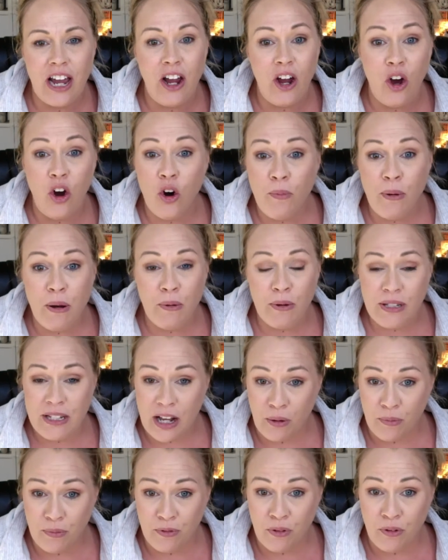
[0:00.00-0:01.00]
I hope it was
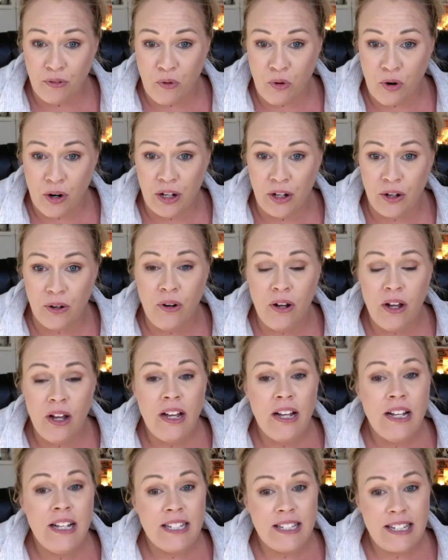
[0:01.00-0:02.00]
helpful for you.
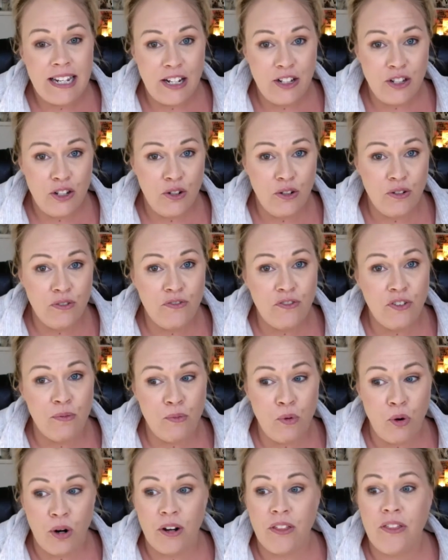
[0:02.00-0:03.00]
Stay tuned for
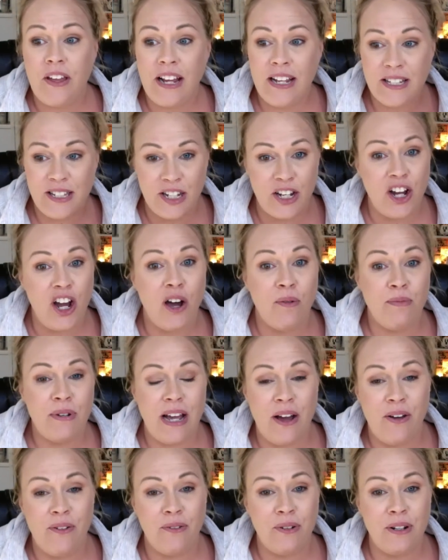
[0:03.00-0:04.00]
more things to come
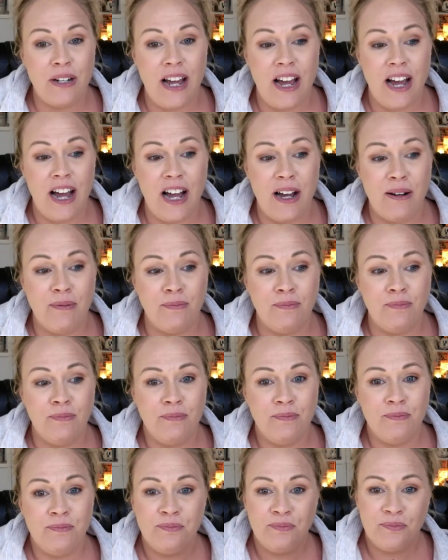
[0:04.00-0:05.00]
down um,
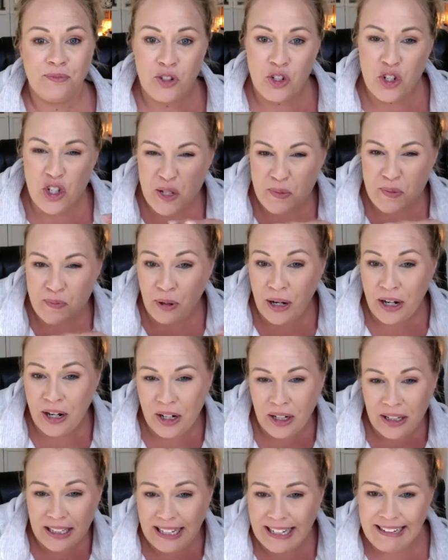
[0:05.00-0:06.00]

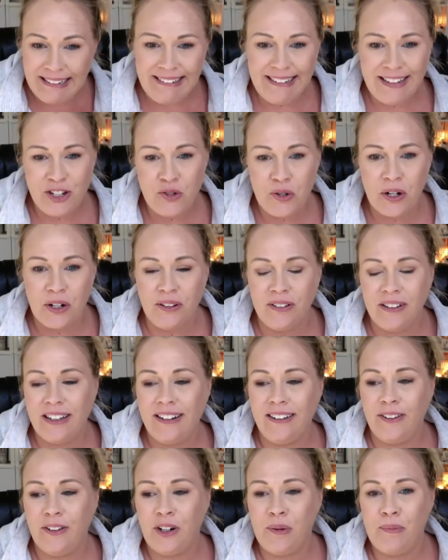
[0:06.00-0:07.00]
sprinkle in, trickle in
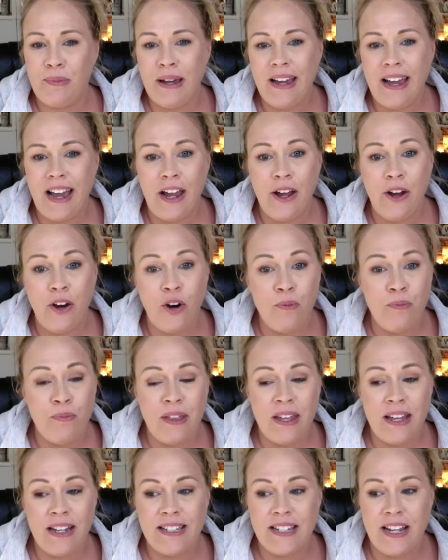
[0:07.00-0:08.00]
a little bit. I hope
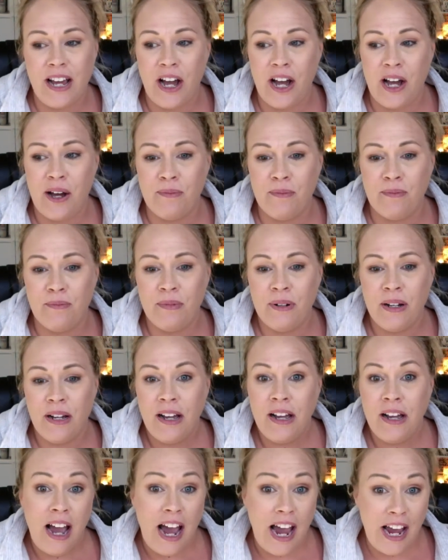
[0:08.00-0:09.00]
that um,
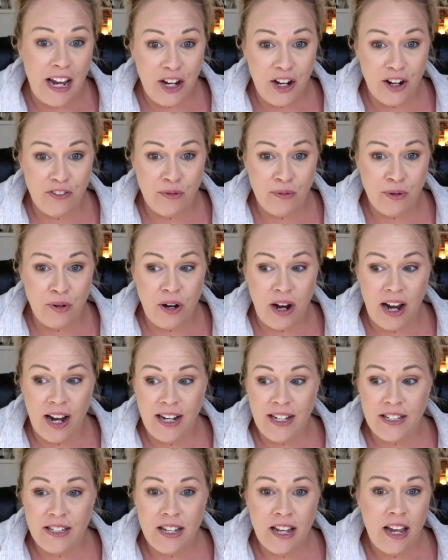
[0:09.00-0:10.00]
I hear from you
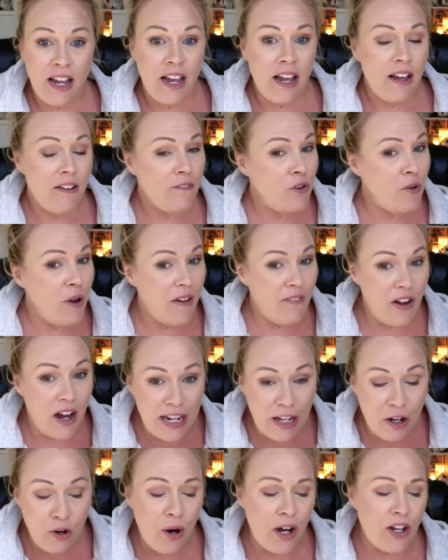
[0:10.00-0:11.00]
guys. If you have
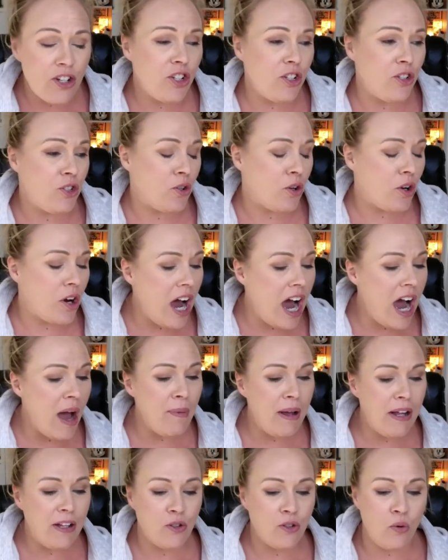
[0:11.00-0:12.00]
any questions or
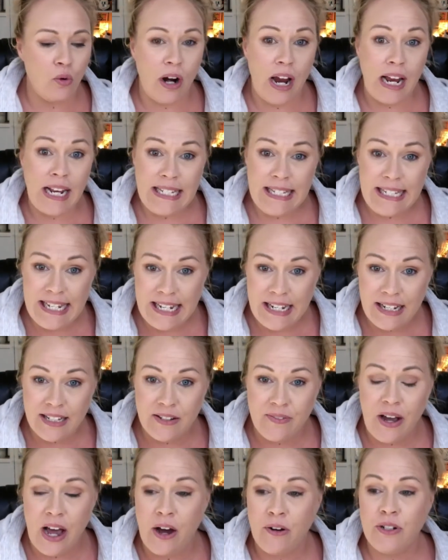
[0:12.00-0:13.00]
comments or ideas
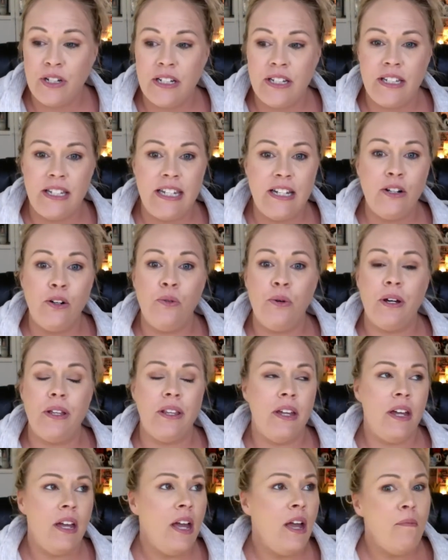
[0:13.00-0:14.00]
of how to deal
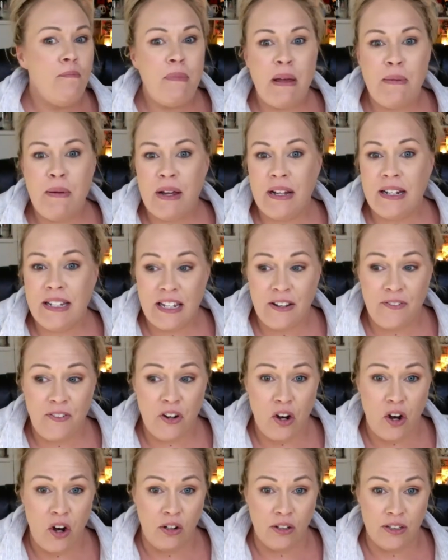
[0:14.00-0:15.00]
with maybe a
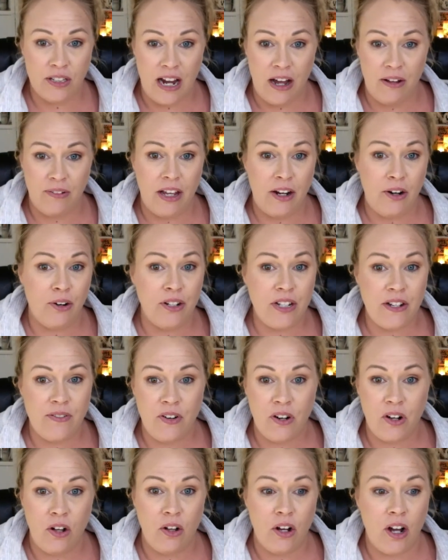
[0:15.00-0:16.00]
difficult downline or a
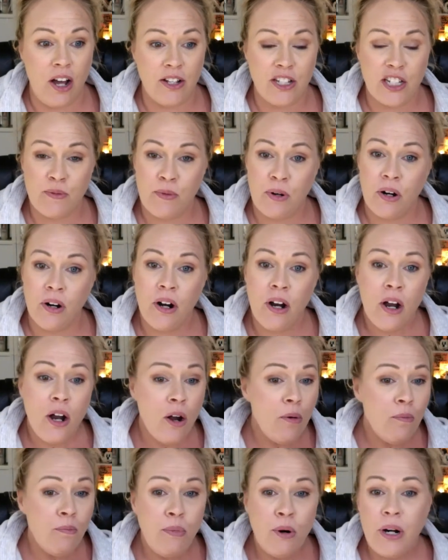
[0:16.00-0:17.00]
difficult customer,
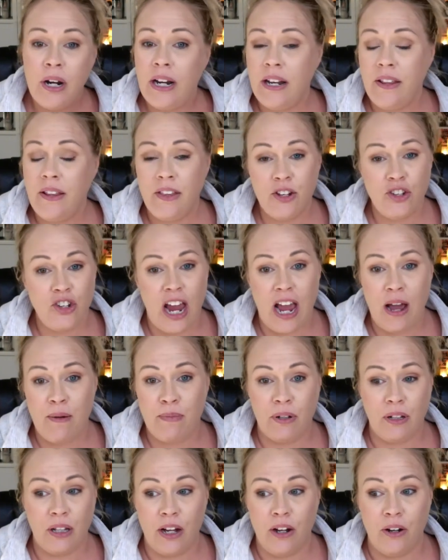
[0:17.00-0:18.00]
put it in the chat
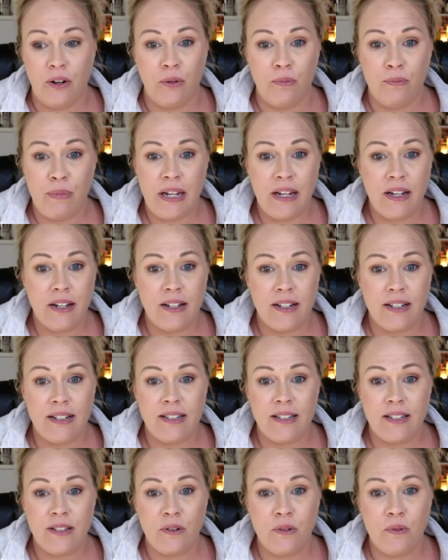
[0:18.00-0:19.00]
below
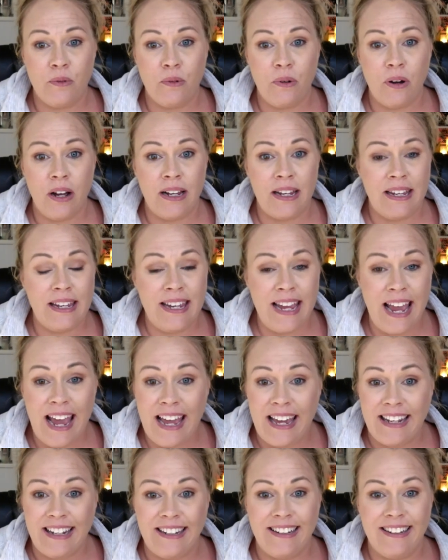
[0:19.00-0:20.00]
because,
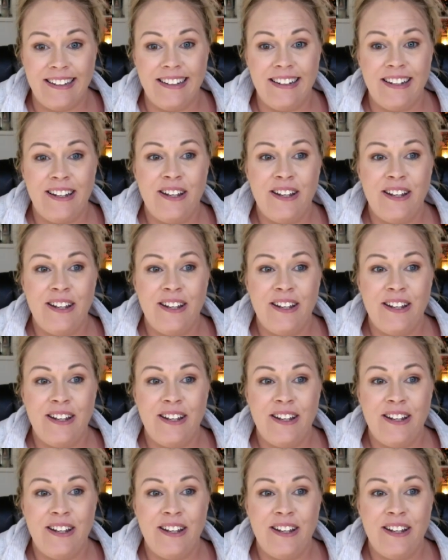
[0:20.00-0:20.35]
again,